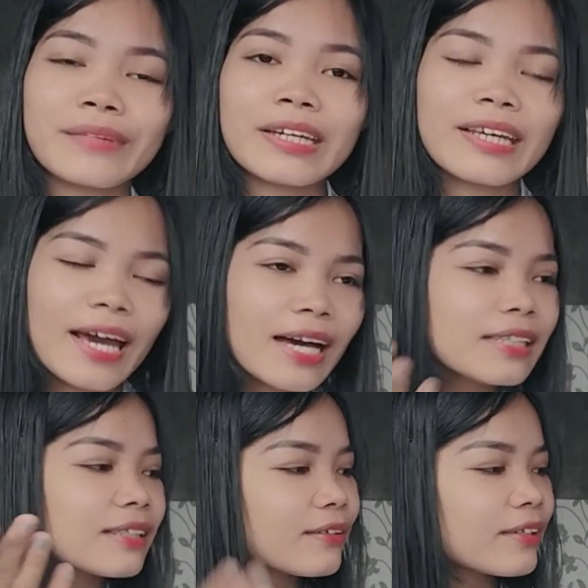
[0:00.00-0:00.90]

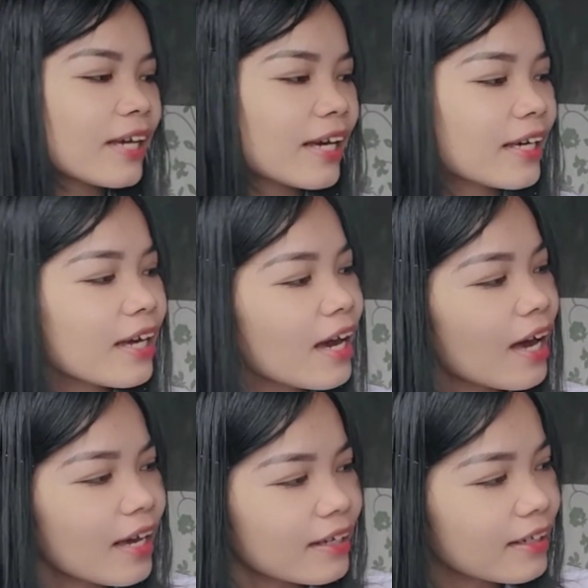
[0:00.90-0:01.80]
Yes, okay.
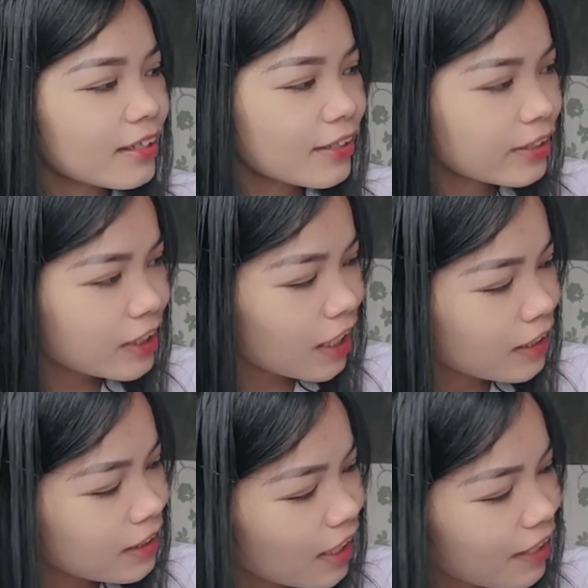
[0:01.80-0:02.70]

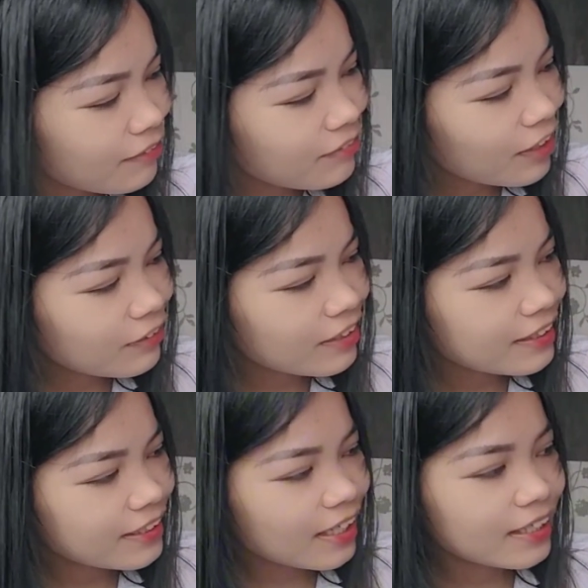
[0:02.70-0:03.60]
Detergents are found
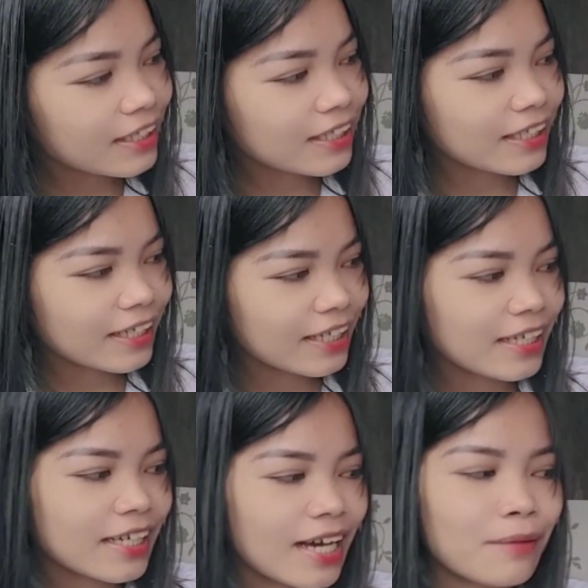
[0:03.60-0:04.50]
inside the
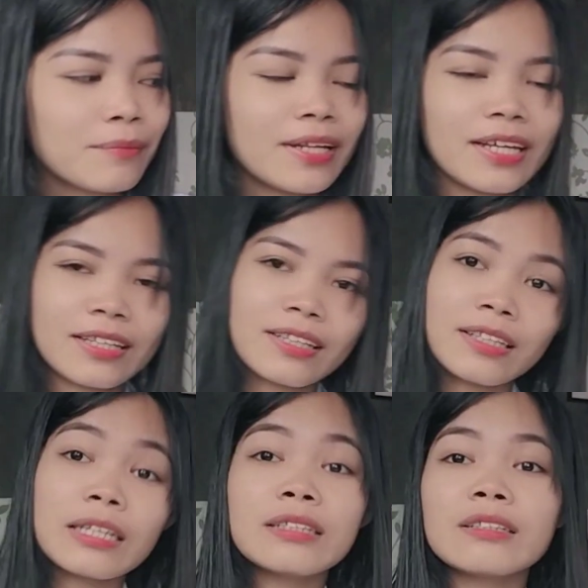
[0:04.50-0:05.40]
cleaning cabinet.
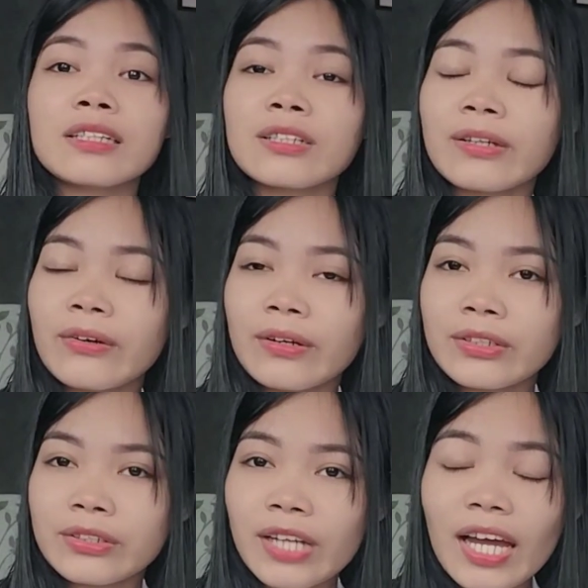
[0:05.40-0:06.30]
Is it
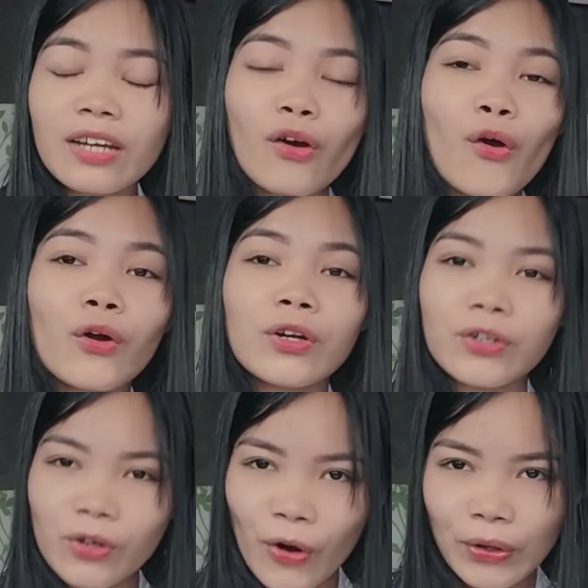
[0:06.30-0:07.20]
check or
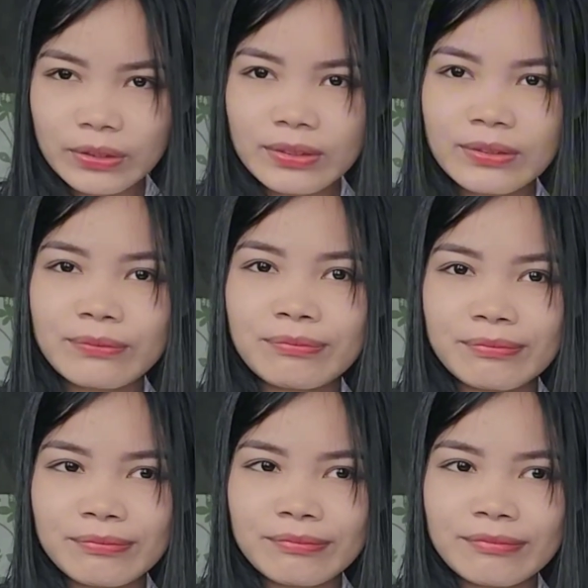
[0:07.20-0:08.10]
cross?
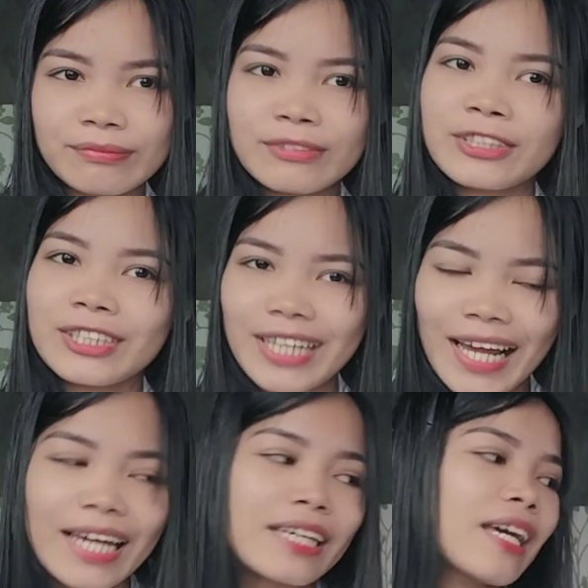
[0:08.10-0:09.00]

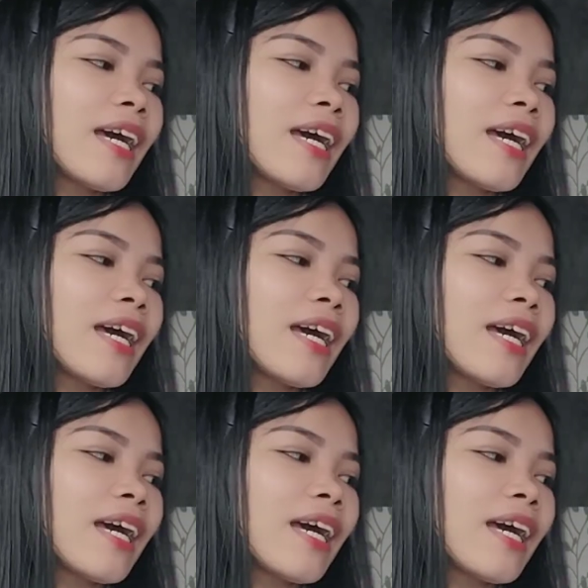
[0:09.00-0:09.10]
Check.